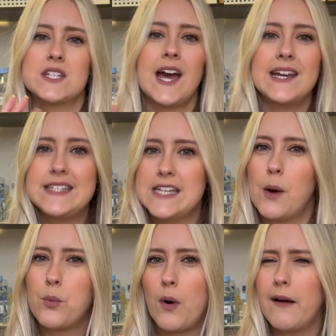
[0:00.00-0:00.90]
tidy
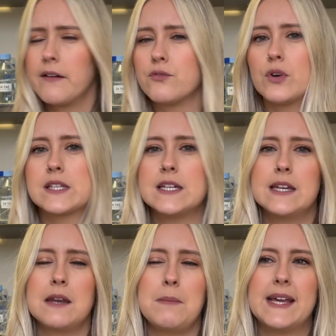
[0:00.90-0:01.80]
up what I have
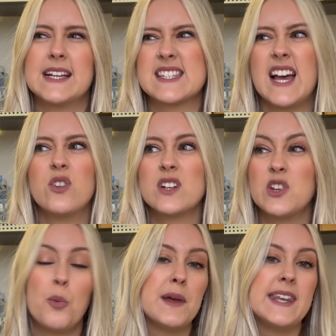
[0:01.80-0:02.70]
written and make it sound a
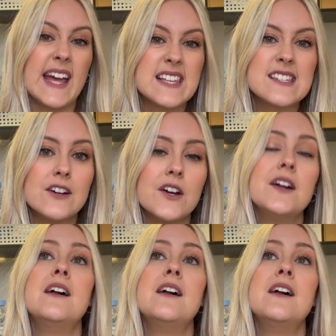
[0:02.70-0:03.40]
little bit nicer,